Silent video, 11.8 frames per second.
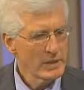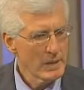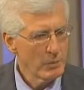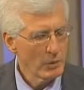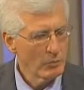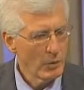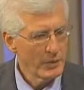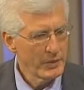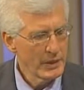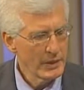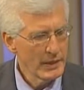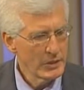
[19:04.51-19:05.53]
an example of what
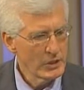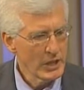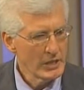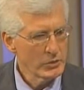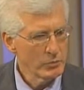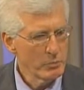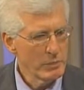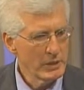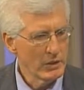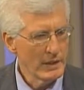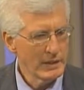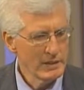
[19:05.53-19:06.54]
that education would
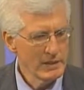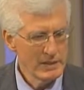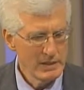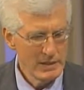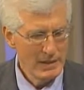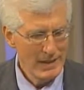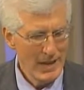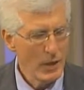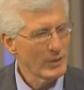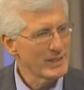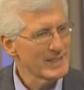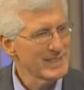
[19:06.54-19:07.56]
be, like
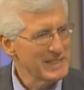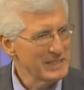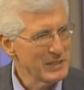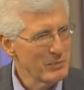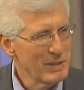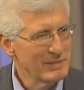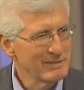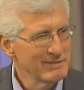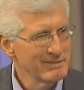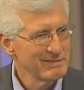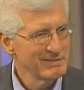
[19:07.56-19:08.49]
how to sit. I mean,